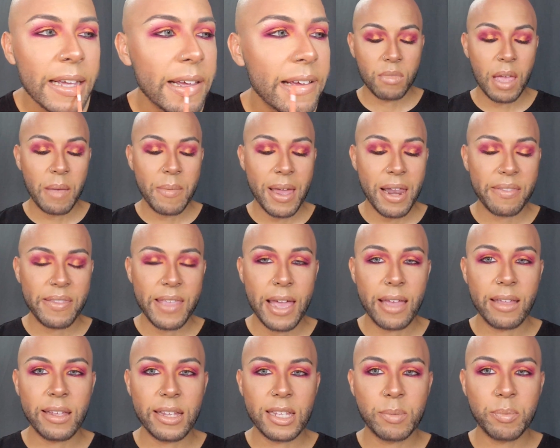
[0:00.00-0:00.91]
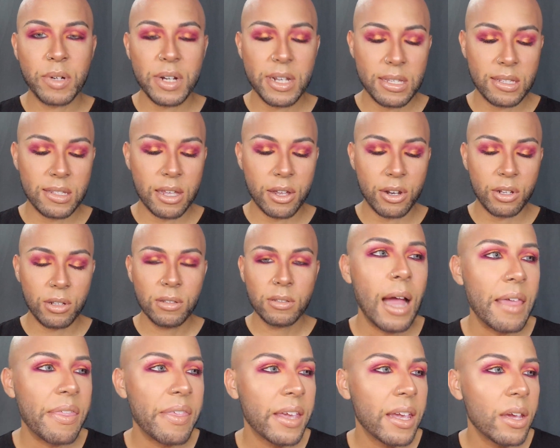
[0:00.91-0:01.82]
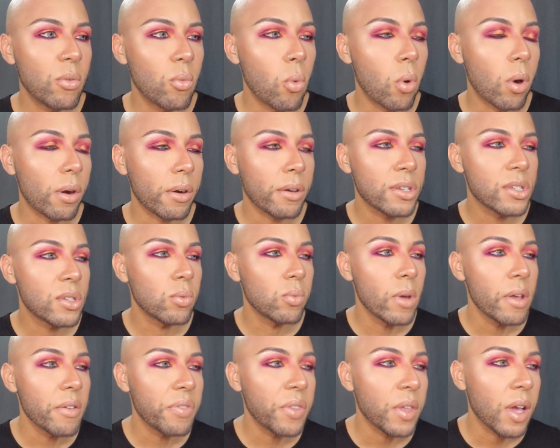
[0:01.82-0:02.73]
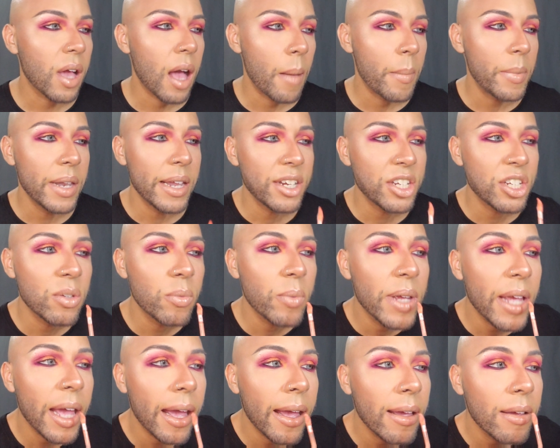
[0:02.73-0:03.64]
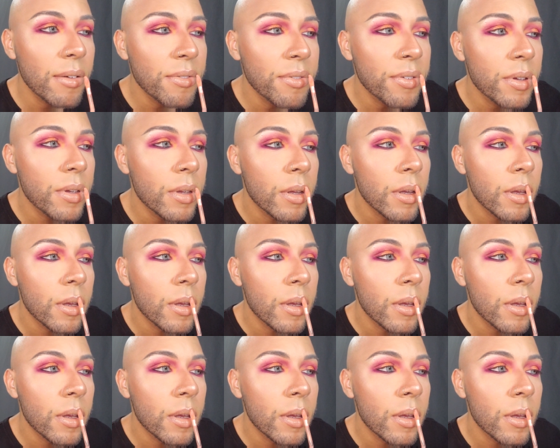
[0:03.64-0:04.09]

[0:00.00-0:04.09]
Not mad at that. It's pretty subtle. I think it works with the combination we have.